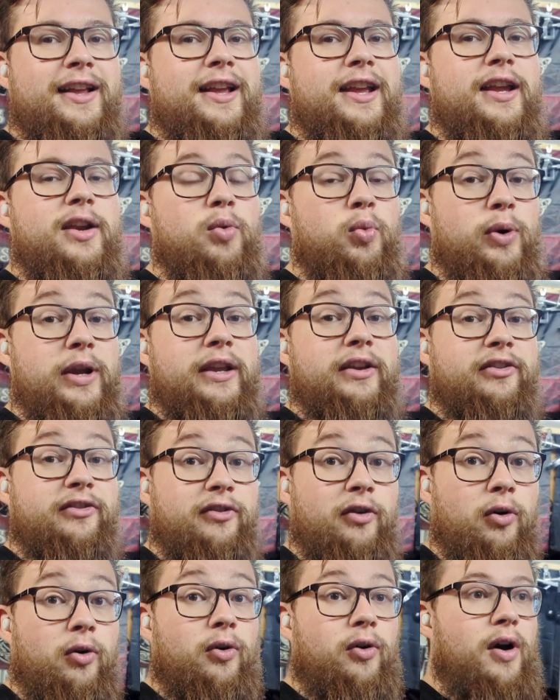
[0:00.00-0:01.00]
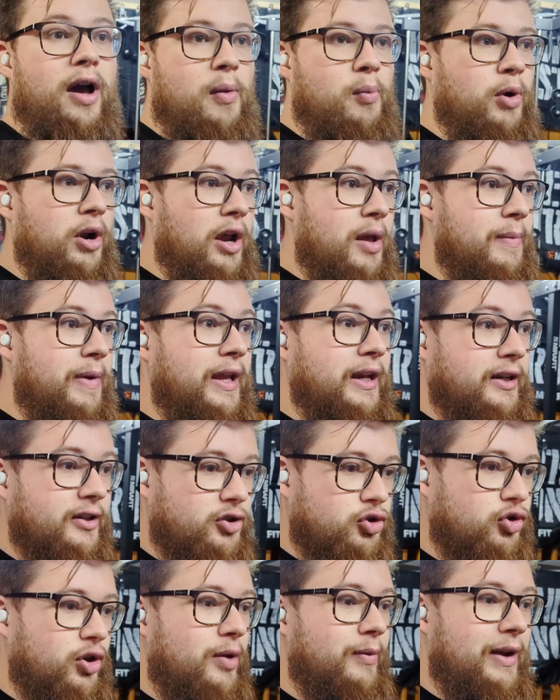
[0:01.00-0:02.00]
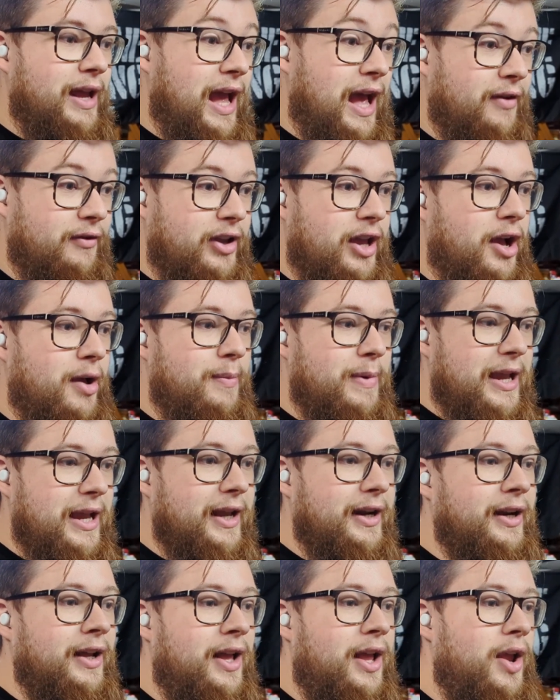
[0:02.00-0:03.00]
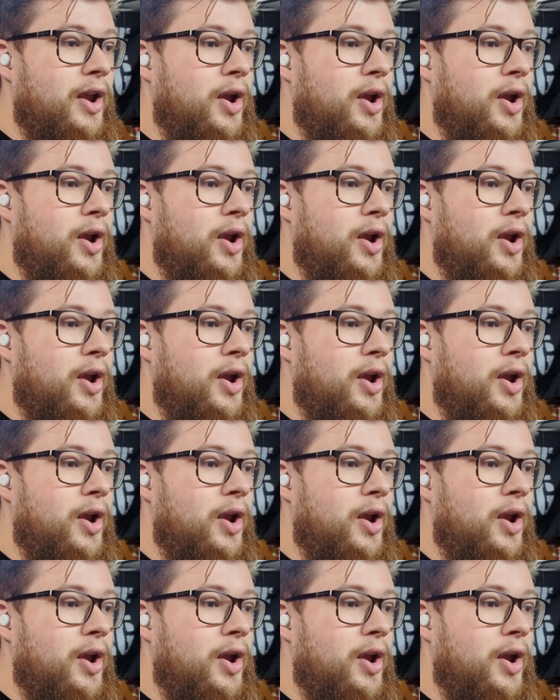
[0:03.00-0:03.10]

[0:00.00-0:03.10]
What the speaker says: in week 4, and when I mean extremely heavy, I mean